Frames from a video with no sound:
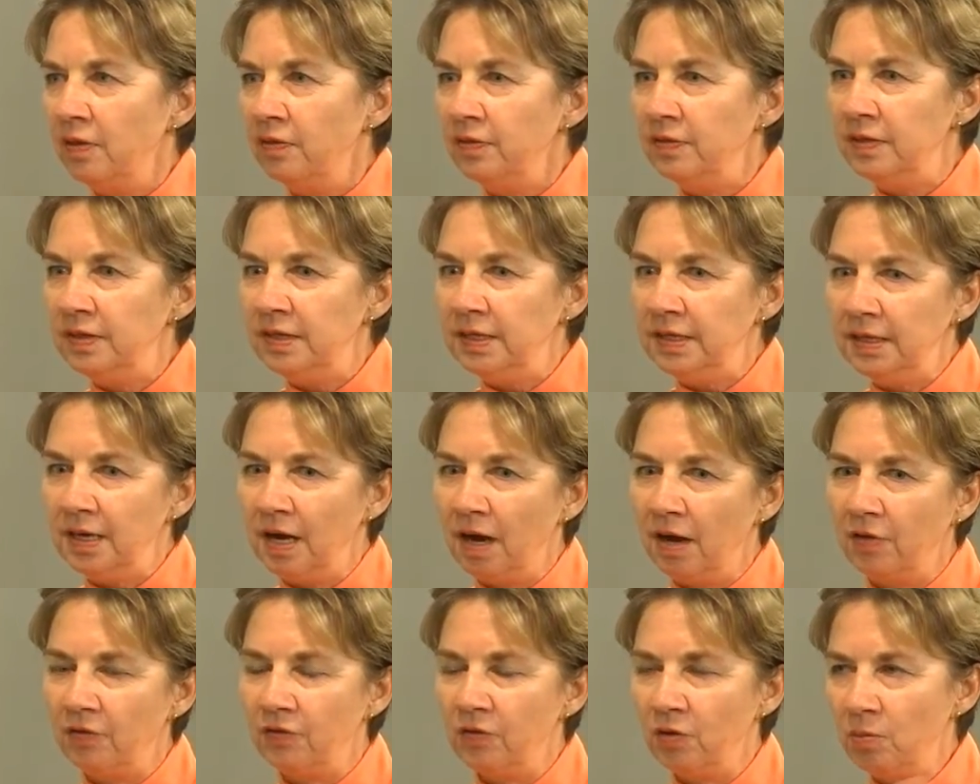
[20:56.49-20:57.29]
the
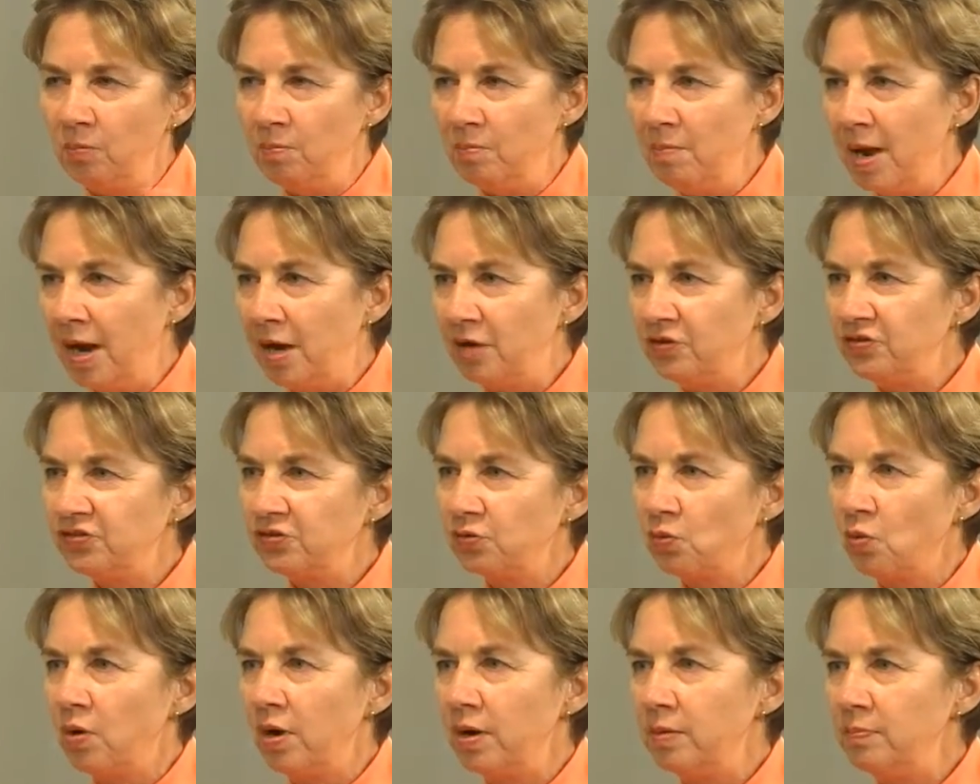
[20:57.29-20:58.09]
other Mouse
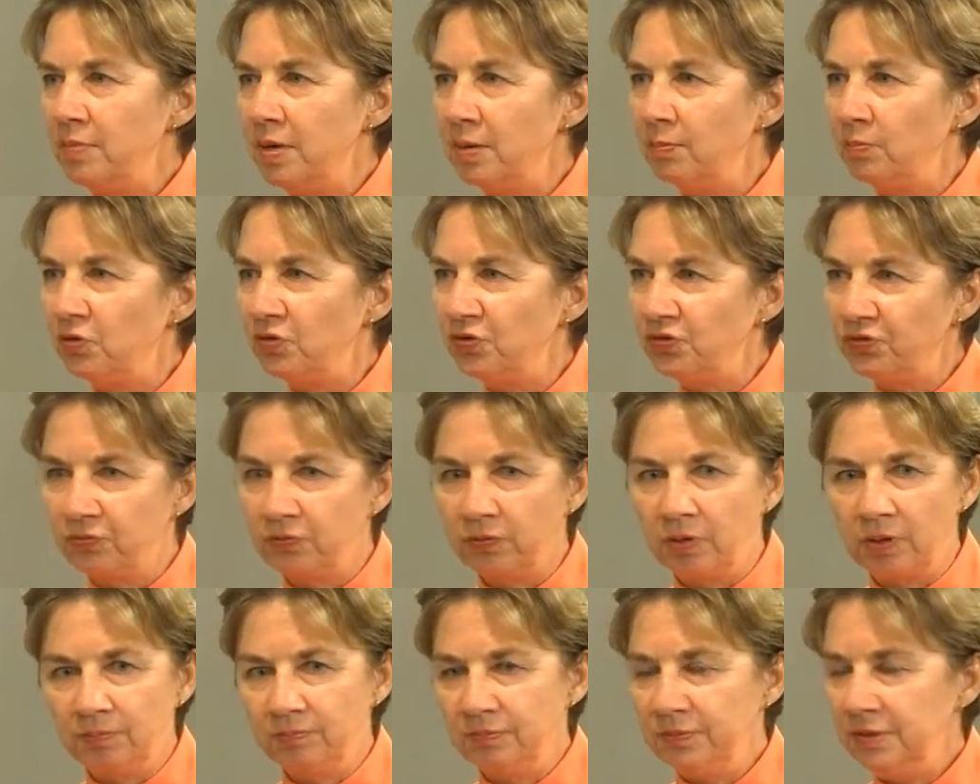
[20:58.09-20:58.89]
Squad members
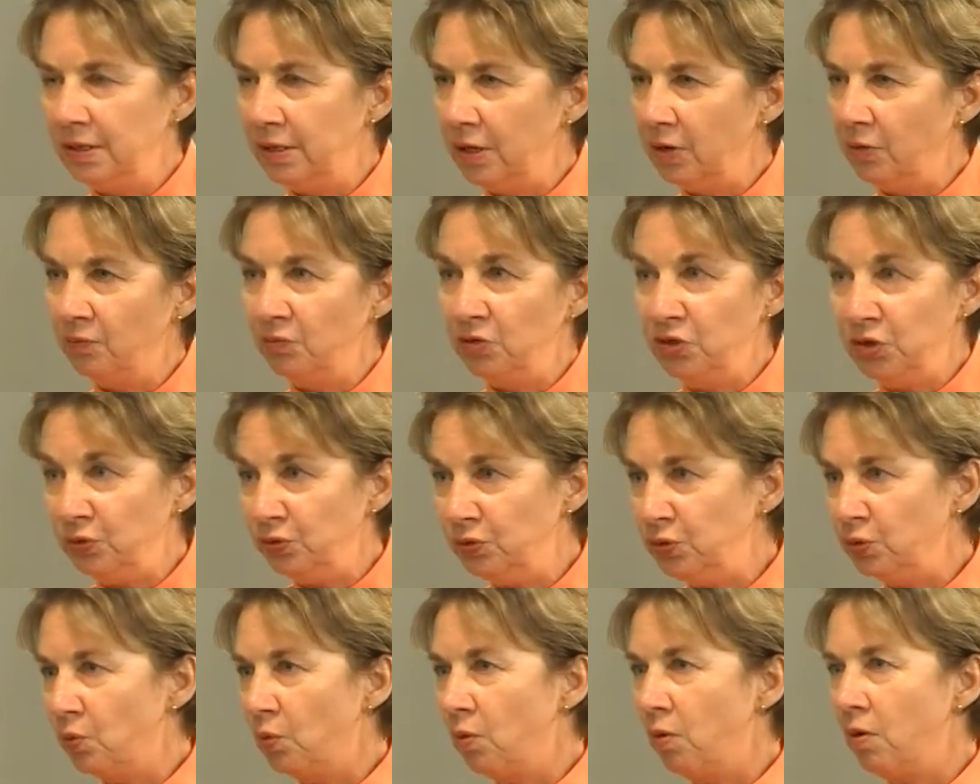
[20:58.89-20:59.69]
from, New
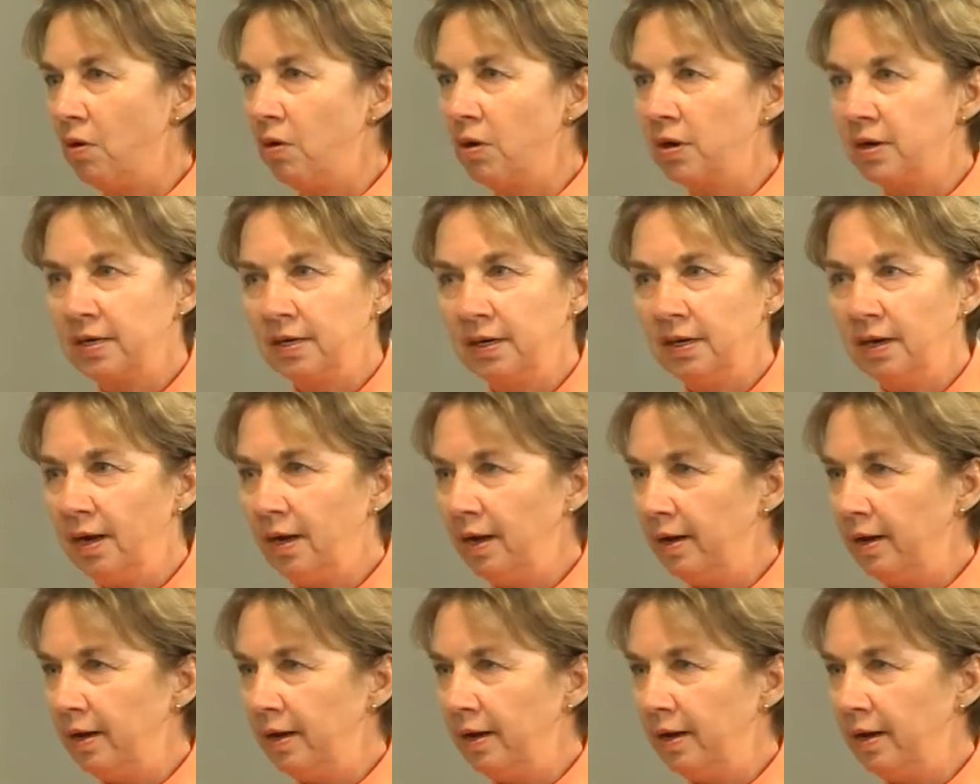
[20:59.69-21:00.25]
York,